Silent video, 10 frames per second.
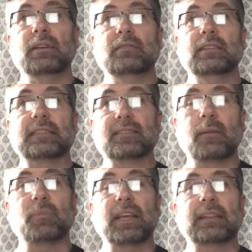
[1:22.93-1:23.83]
It's
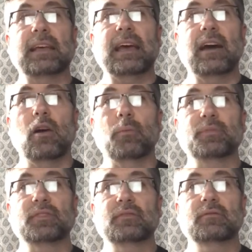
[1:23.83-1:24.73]
something that helps
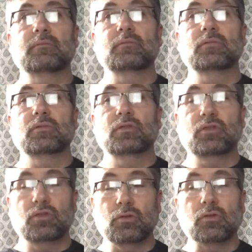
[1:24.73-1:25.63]

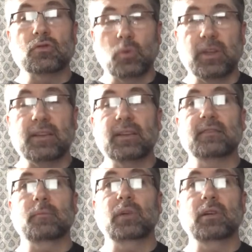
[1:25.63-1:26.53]
students with
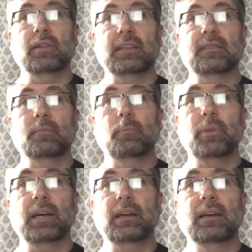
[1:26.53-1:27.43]
disabilities,
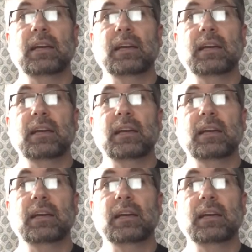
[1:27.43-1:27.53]
but